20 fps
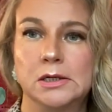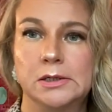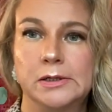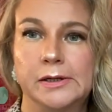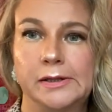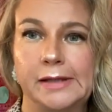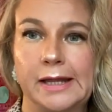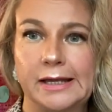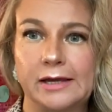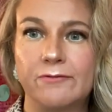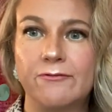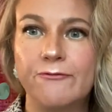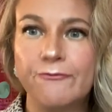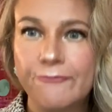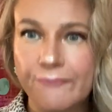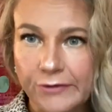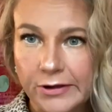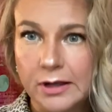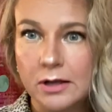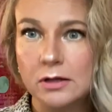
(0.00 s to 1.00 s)
like
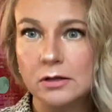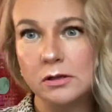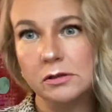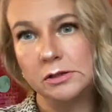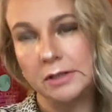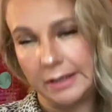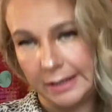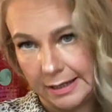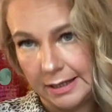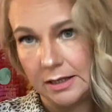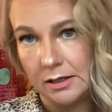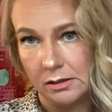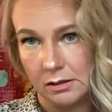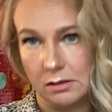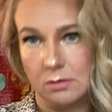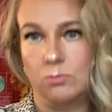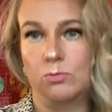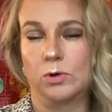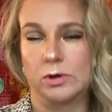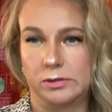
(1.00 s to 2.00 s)
filled
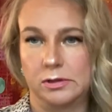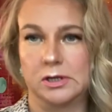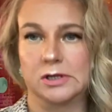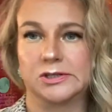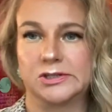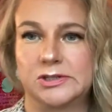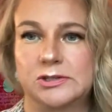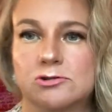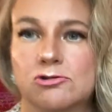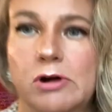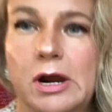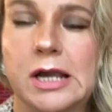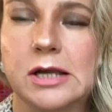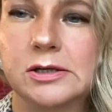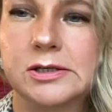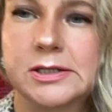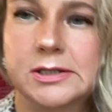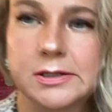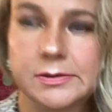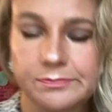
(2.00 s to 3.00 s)
in with these
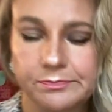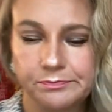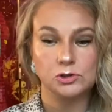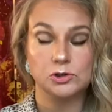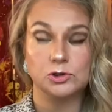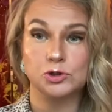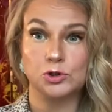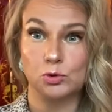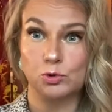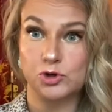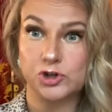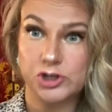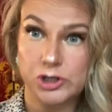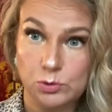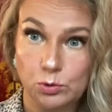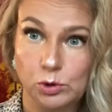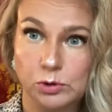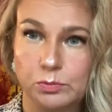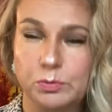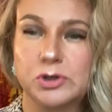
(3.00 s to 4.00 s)
strengths so she
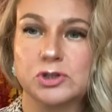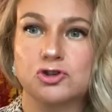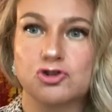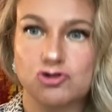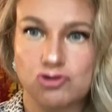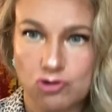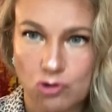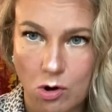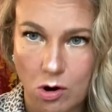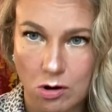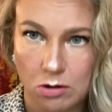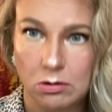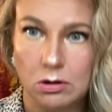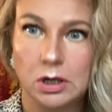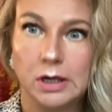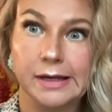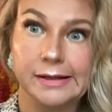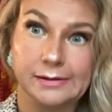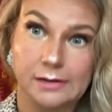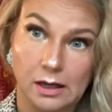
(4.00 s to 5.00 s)
would be strong
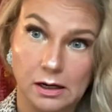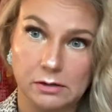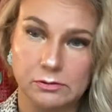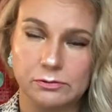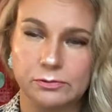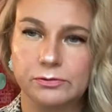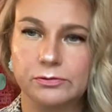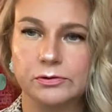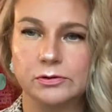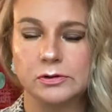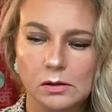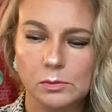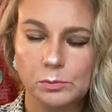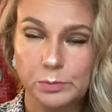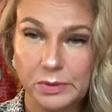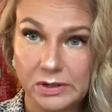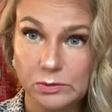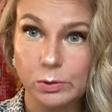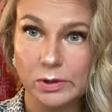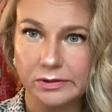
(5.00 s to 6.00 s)
enough.
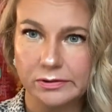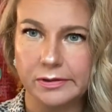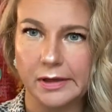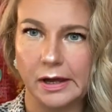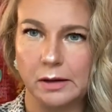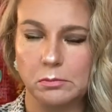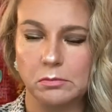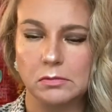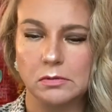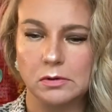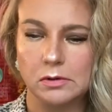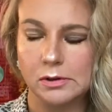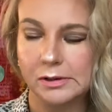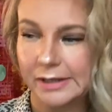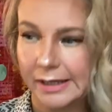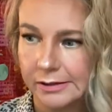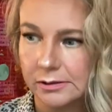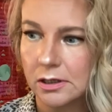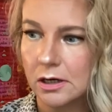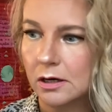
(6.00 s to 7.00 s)
Be with them.
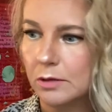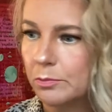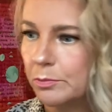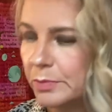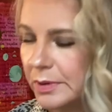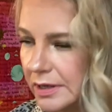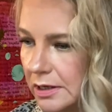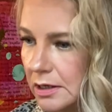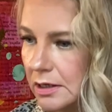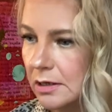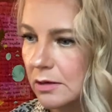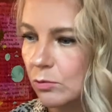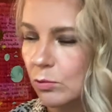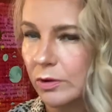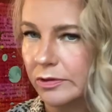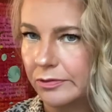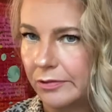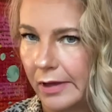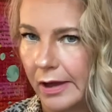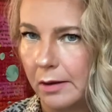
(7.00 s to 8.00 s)
Let her be
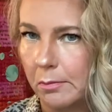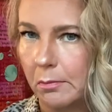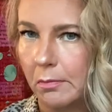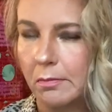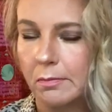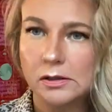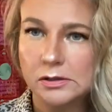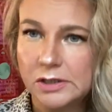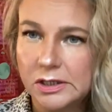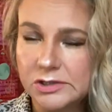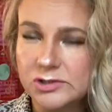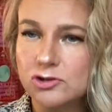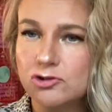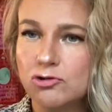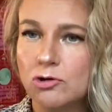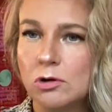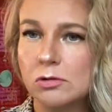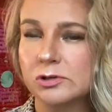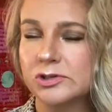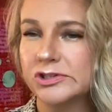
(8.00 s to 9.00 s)
with them. Next
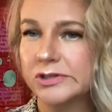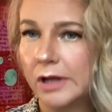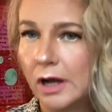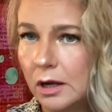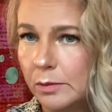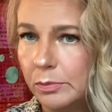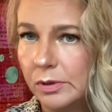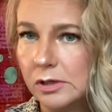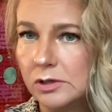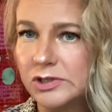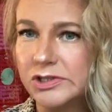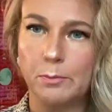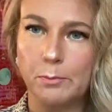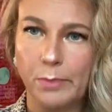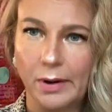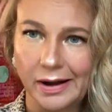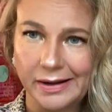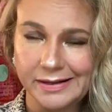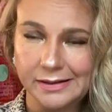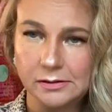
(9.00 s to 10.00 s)
row is doubles,
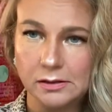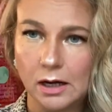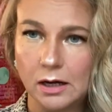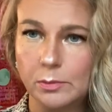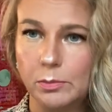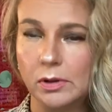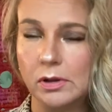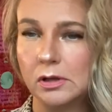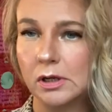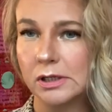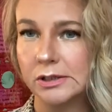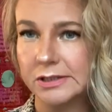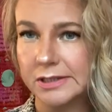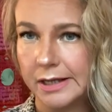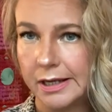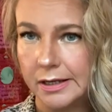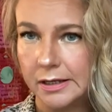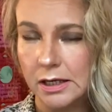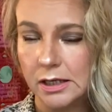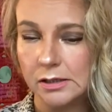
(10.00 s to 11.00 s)
body double,
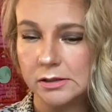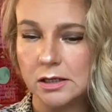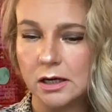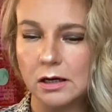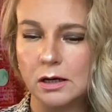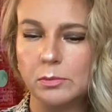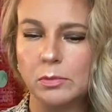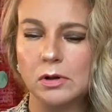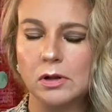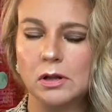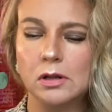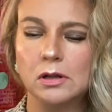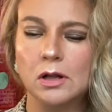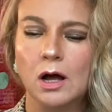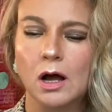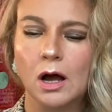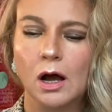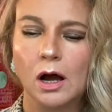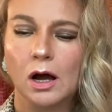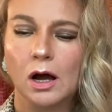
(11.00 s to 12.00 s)
containing double.
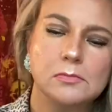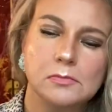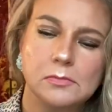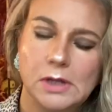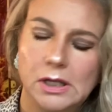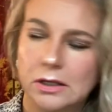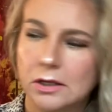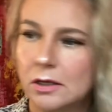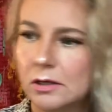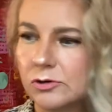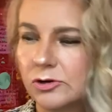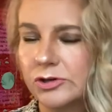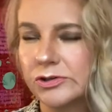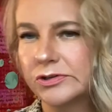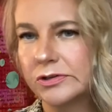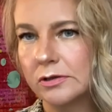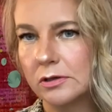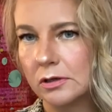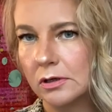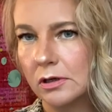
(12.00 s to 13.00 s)
Here
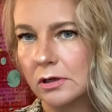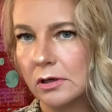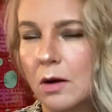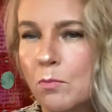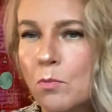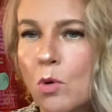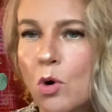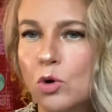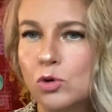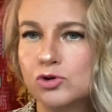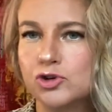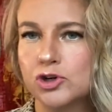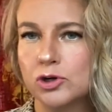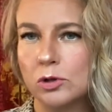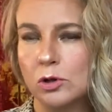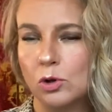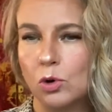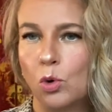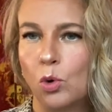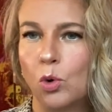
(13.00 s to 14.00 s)
is the
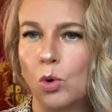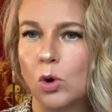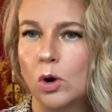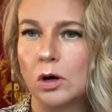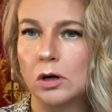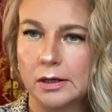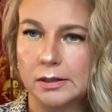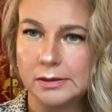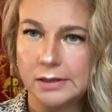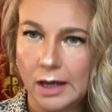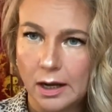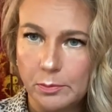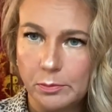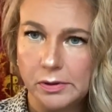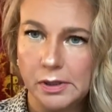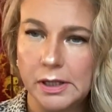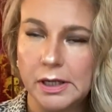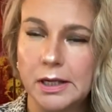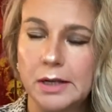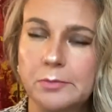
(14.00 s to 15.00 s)
module on
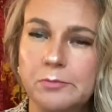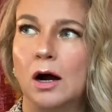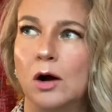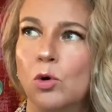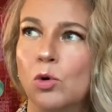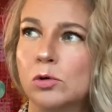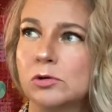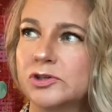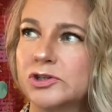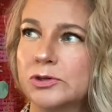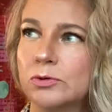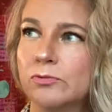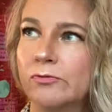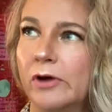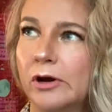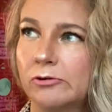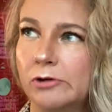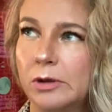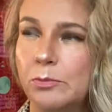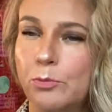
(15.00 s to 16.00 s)
doubling. Also
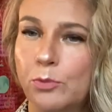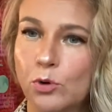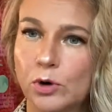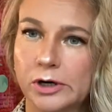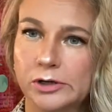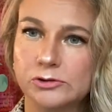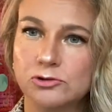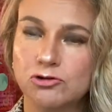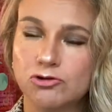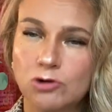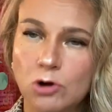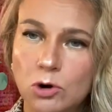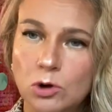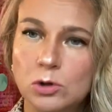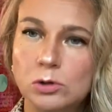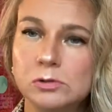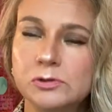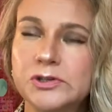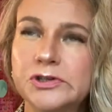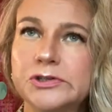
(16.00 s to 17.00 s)
very important
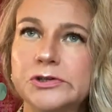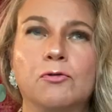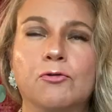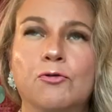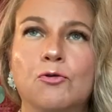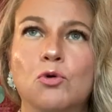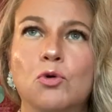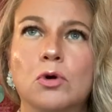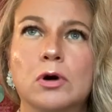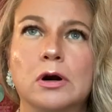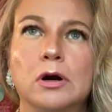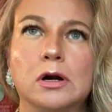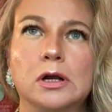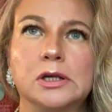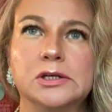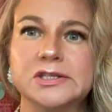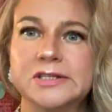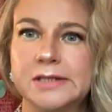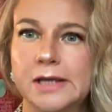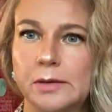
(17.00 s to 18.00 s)
roles for
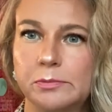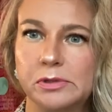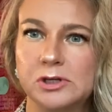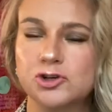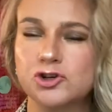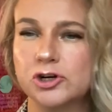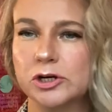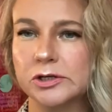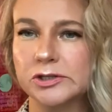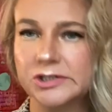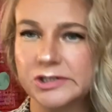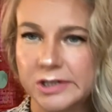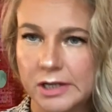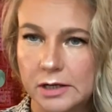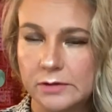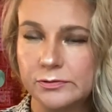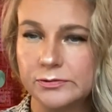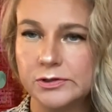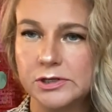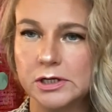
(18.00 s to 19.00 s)
establishing
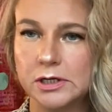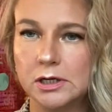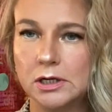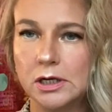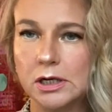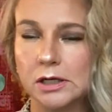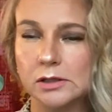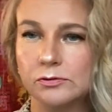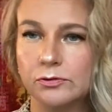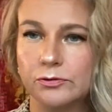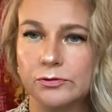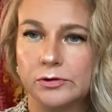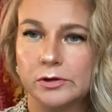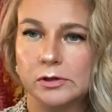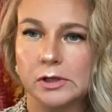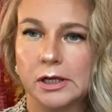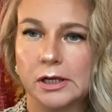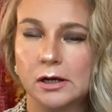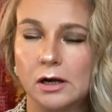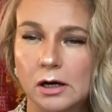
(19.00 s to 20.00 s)
safety and
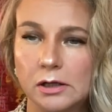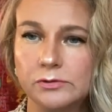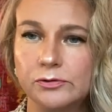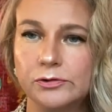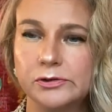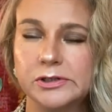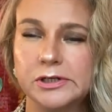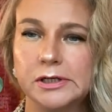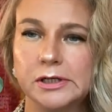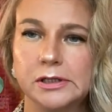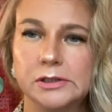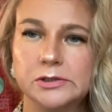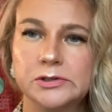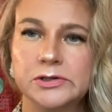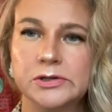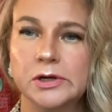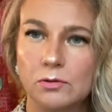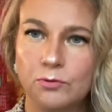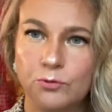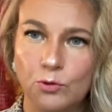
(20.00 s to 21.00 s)
feeling confident
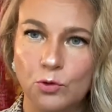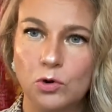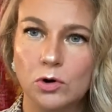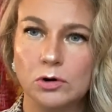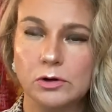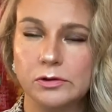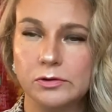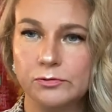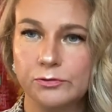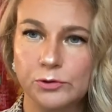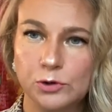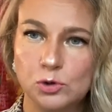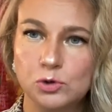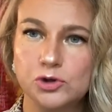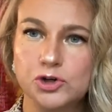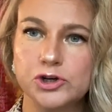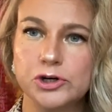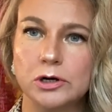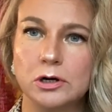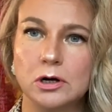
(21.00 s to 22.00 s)
for the
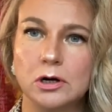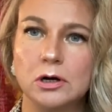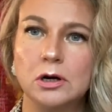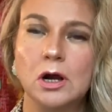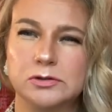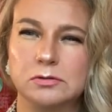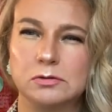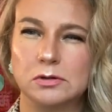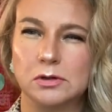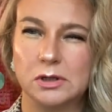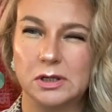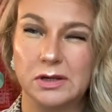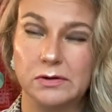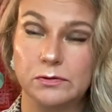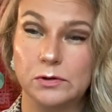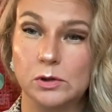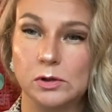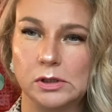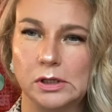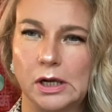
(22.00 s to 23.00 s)
future. Give
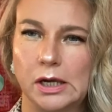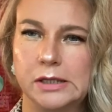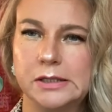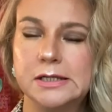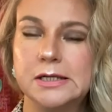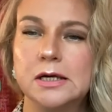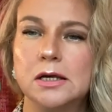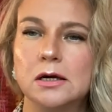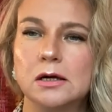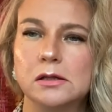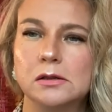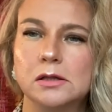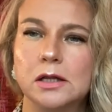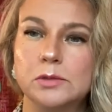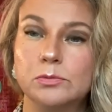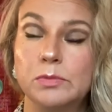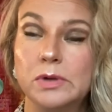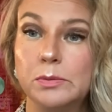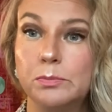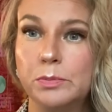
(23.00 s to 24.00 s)
you an idea,
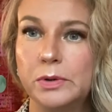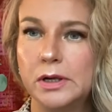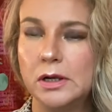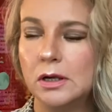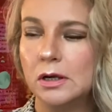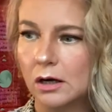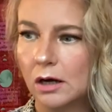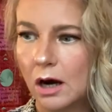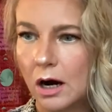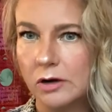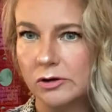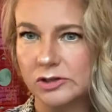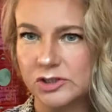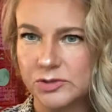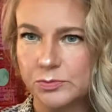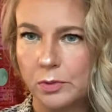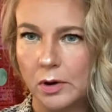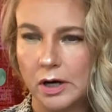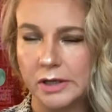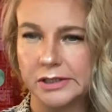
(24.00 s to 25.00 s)
let me be Karen's
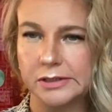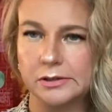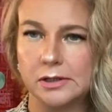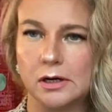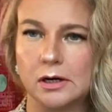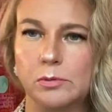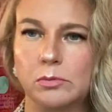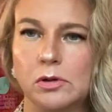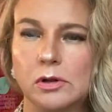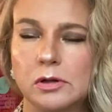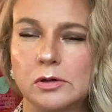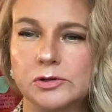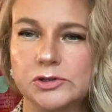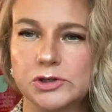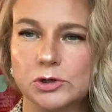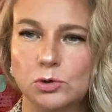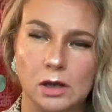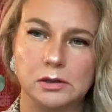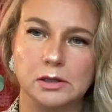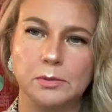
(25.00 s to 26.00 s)
body double.
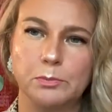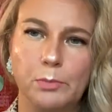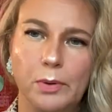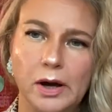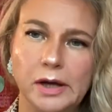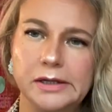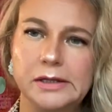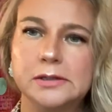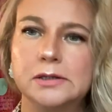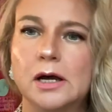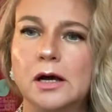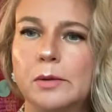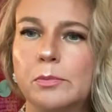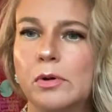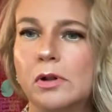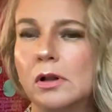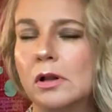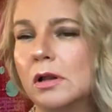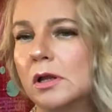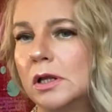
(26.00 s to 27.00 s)
So the body
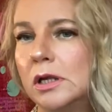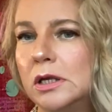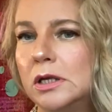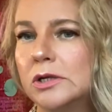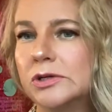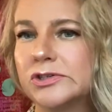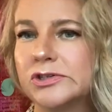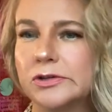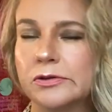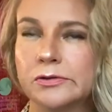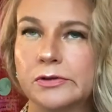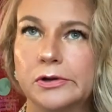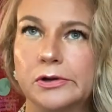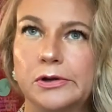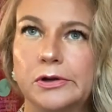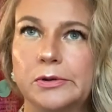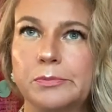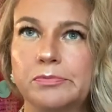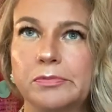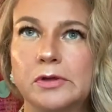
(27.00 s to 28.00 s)
double is
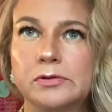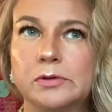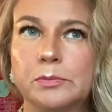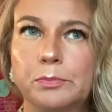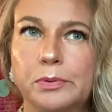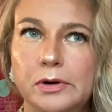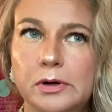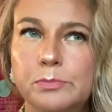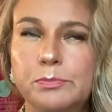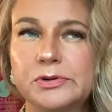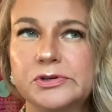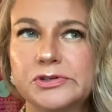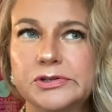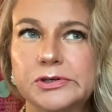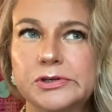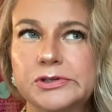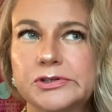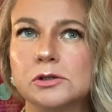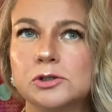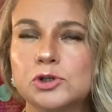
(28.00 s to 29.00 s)
the, the purpose
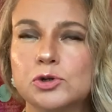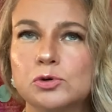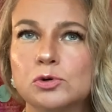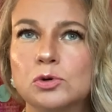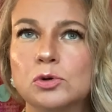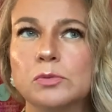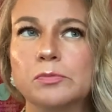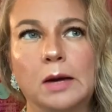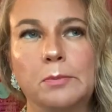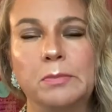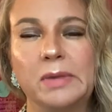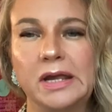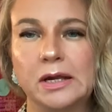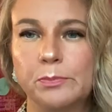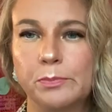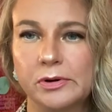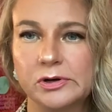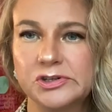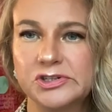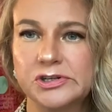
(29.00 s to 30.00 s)
is to make
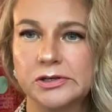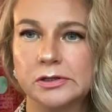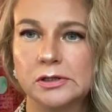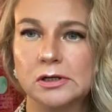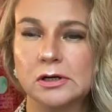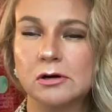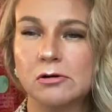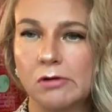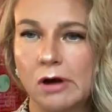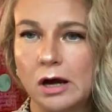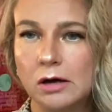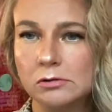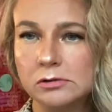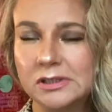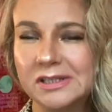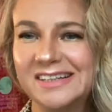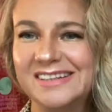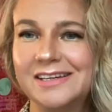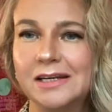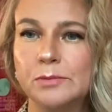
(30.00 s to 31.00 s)
person
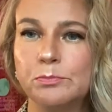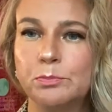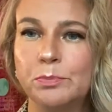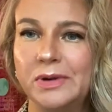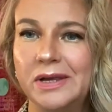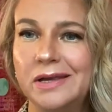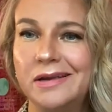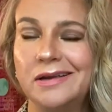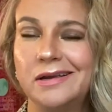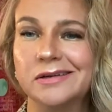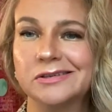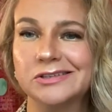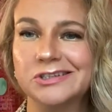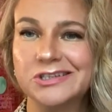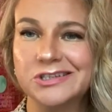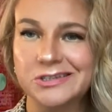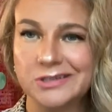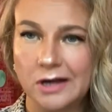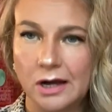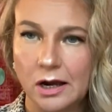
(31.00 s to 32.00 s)
grounded, be
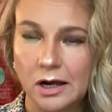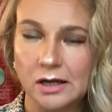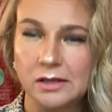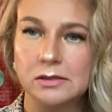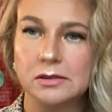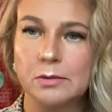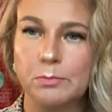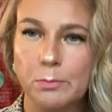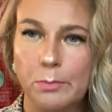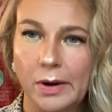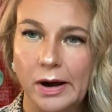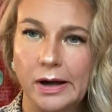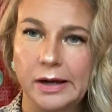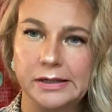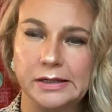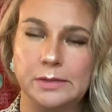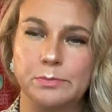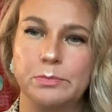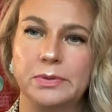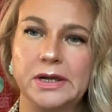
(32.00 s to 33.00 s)
inside the
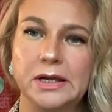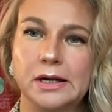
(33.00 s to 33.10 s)
body, be